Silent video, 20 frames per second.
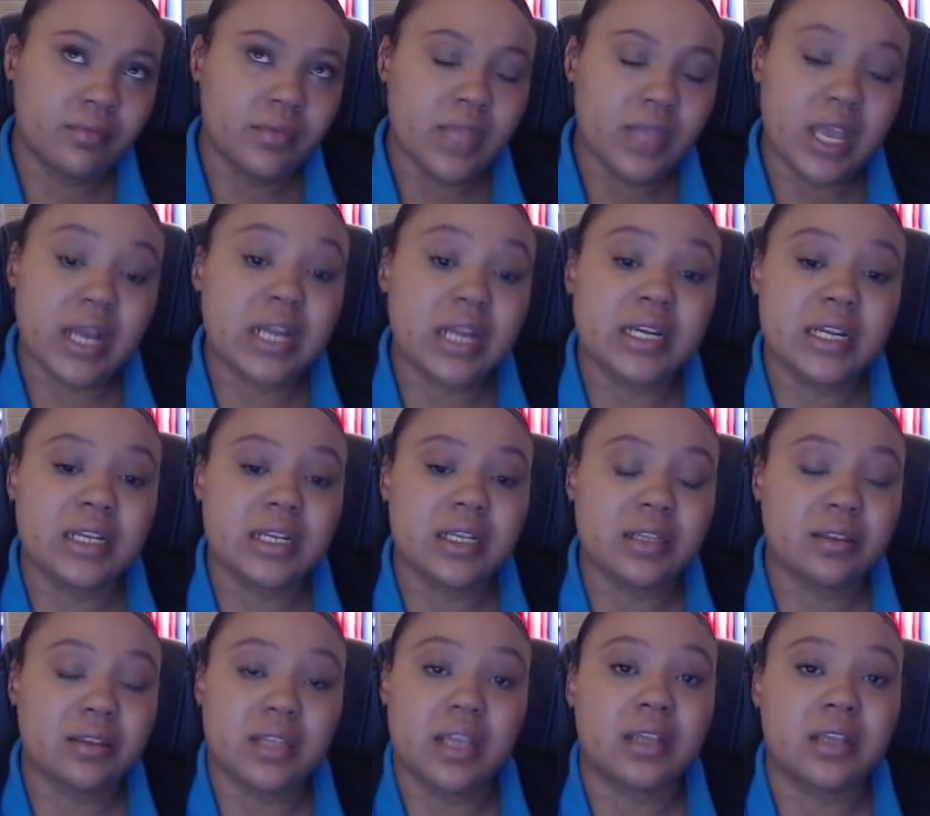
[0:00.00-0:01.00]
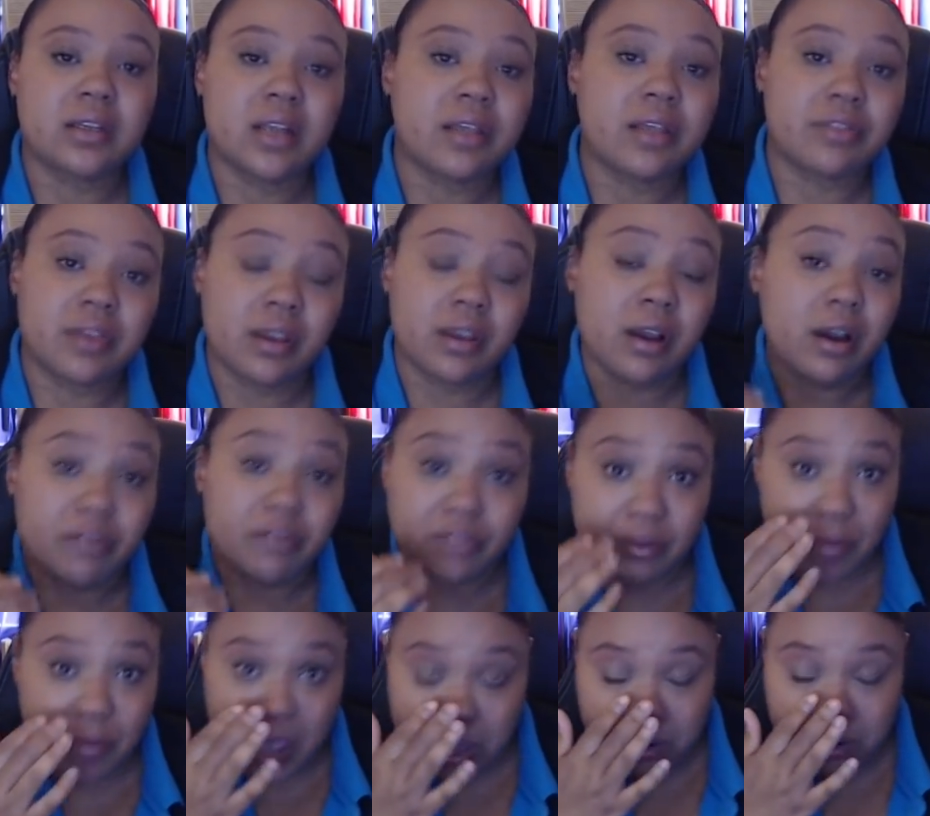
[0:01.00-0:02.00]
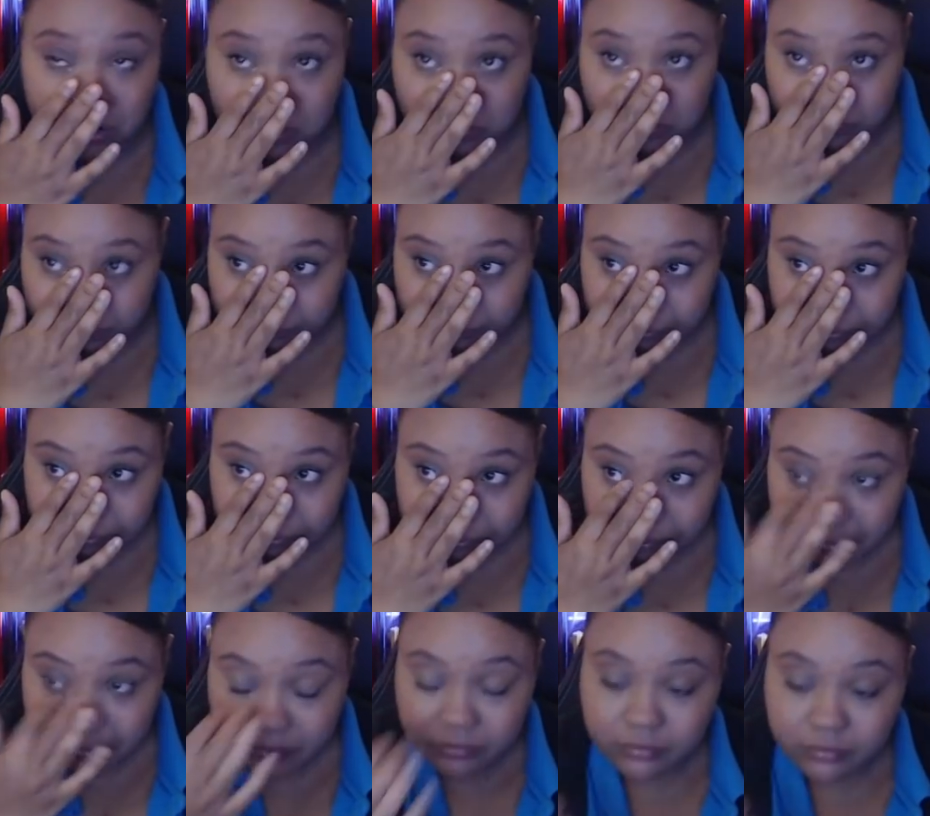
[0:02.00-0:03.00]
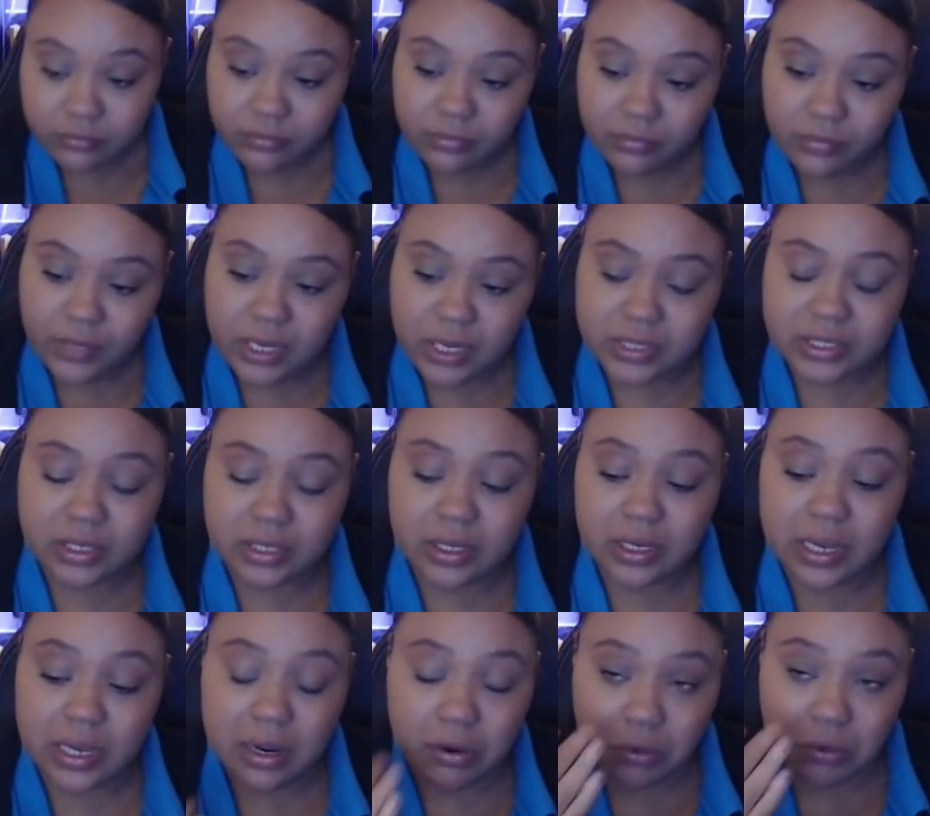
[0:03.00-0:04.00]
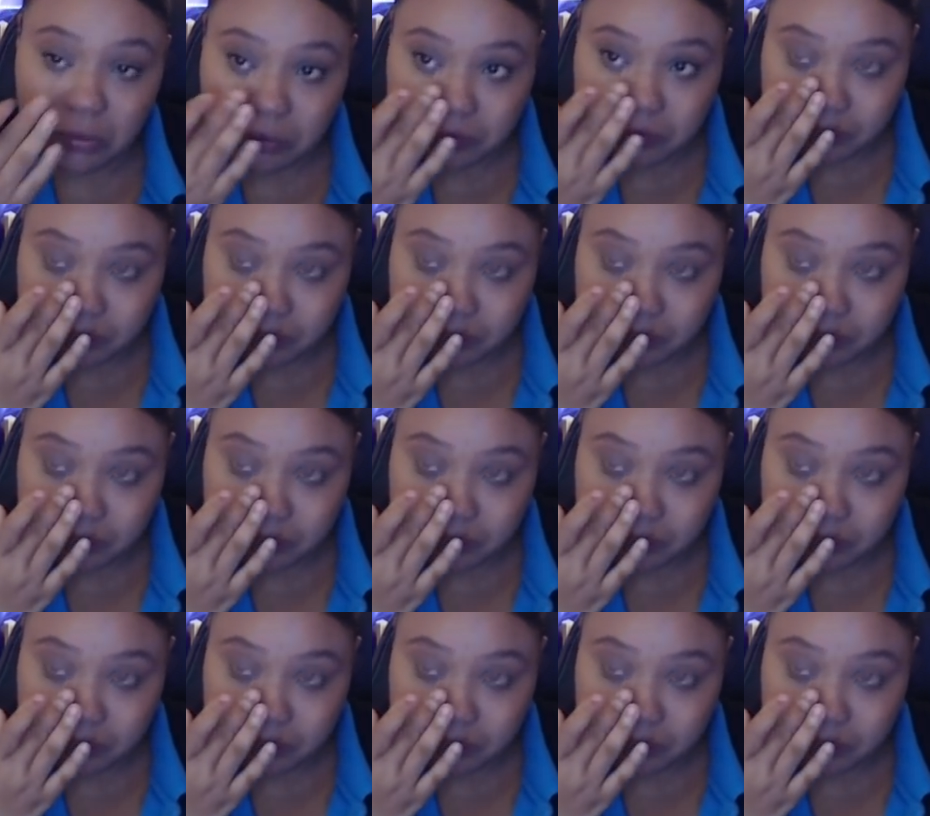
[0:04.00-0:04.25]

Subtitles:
and I didn't think nothing of the matter until I got home.